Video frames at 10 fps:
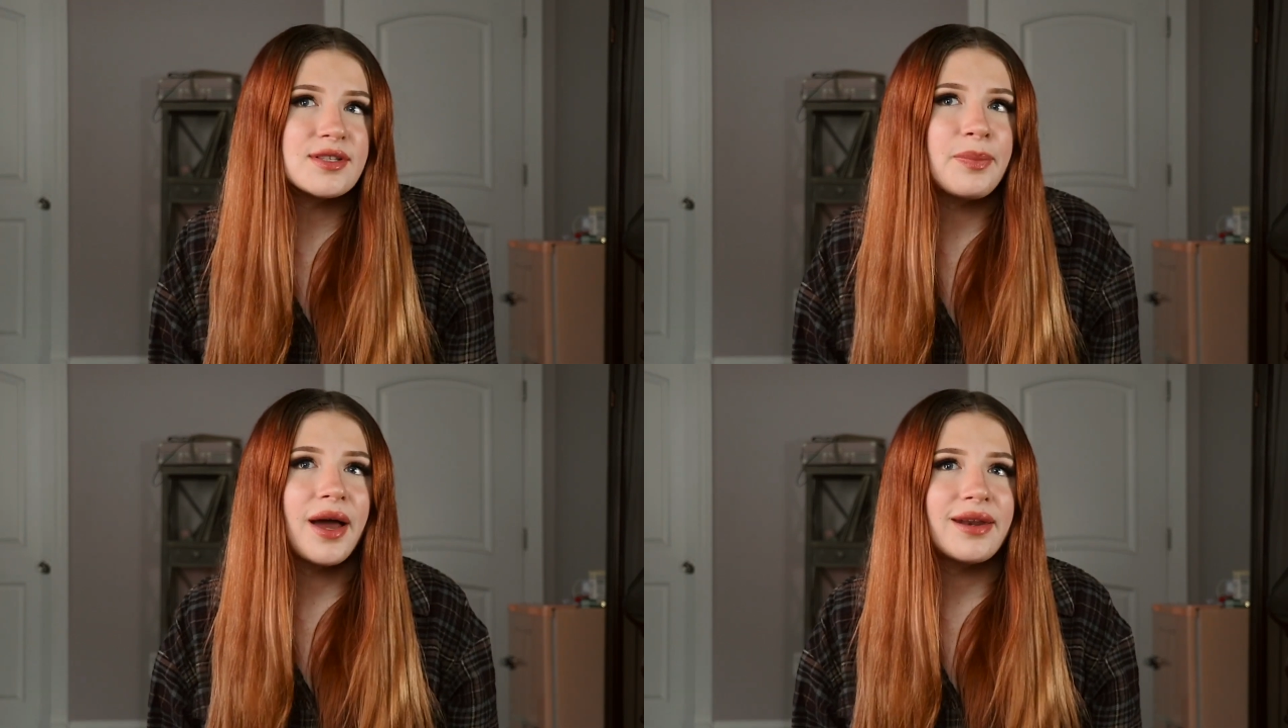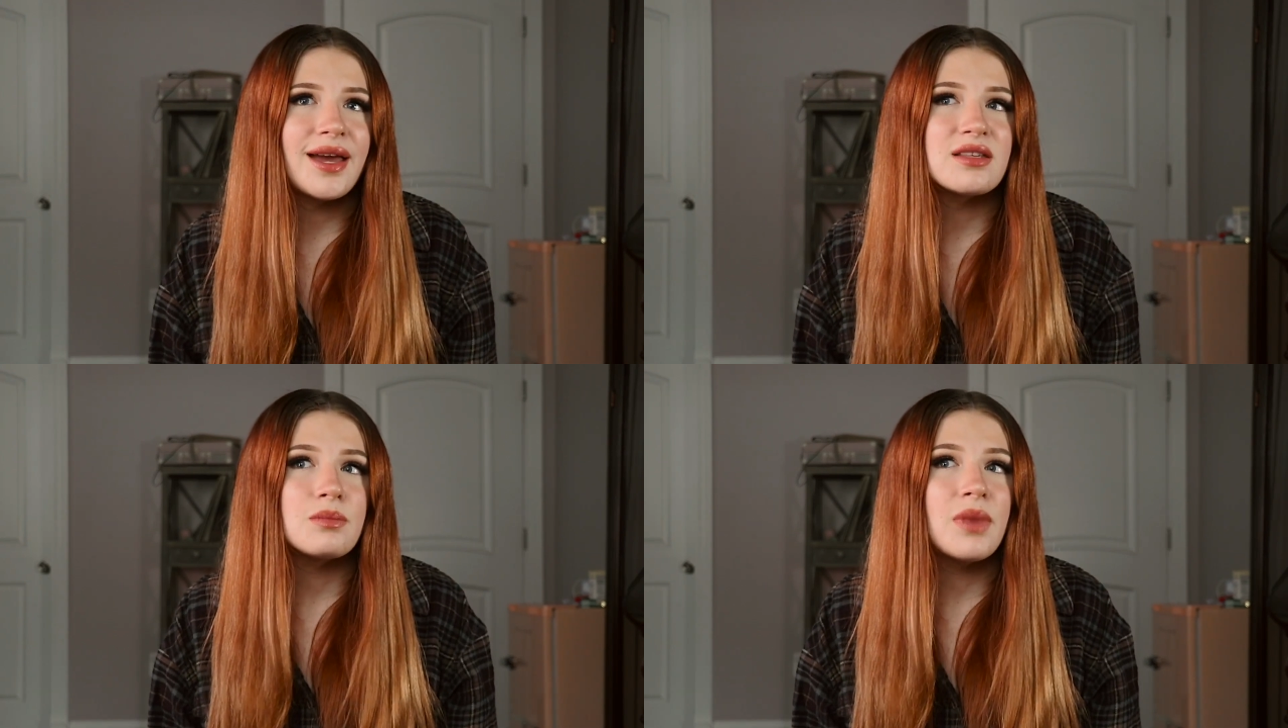but
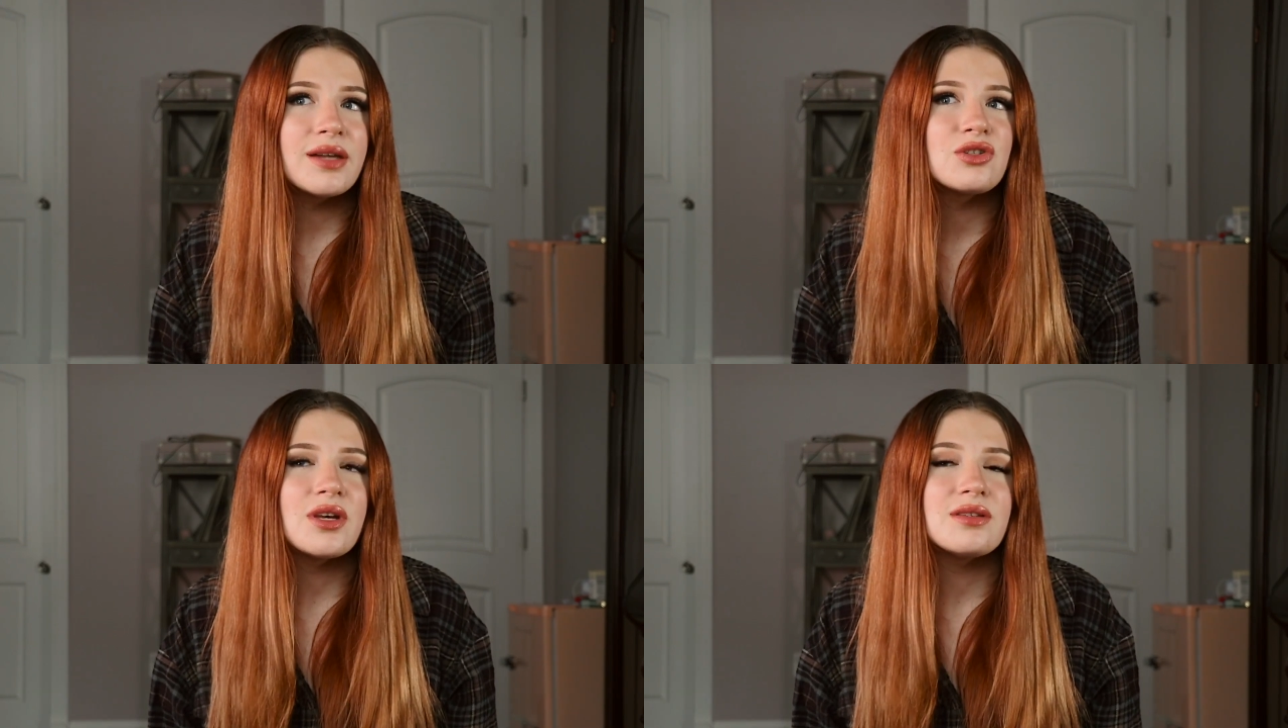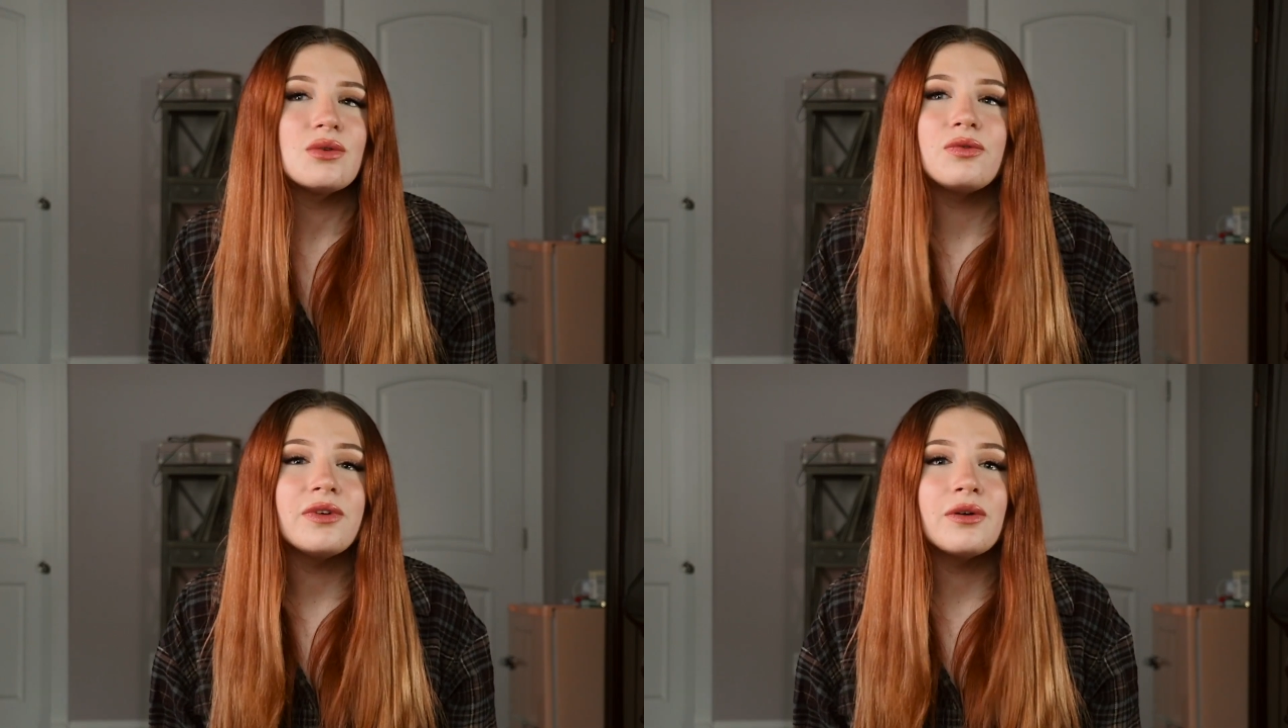as much as you
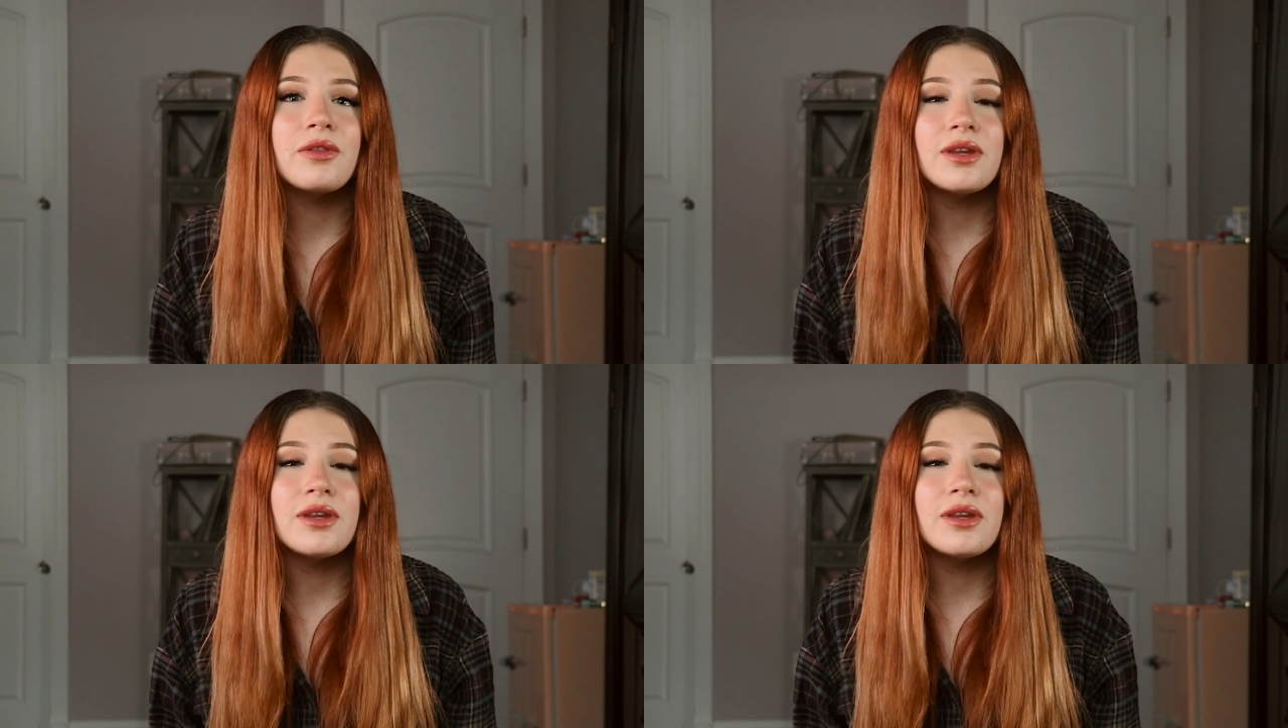feel that